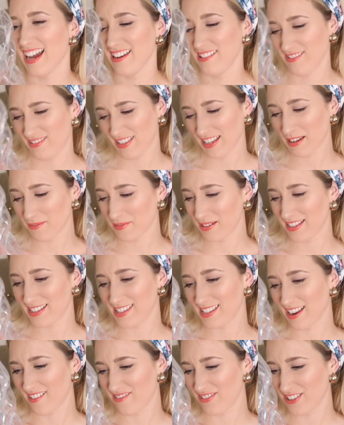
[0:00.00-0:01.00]
I don't think I'm gonna
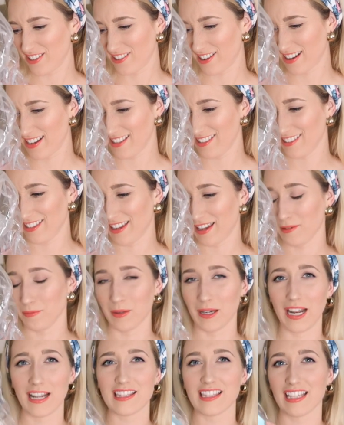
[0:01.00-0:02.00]
stuff it or
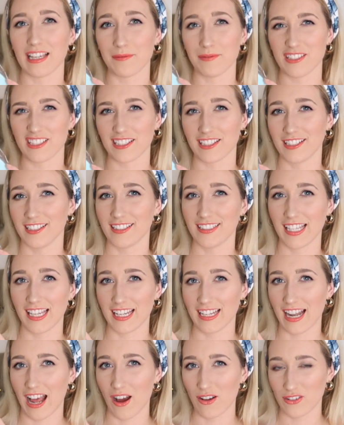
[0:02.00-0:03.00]
anything, but I think I'm just gonna
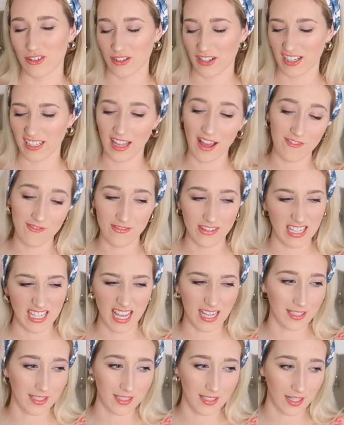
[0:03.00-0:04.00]
set it out during
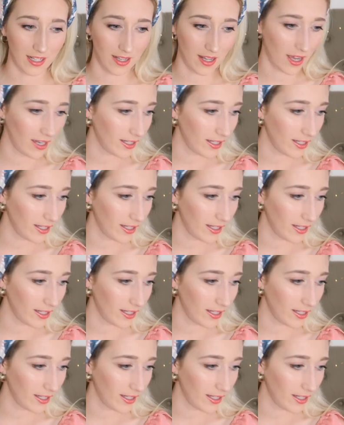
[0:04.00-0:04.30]
Fiesta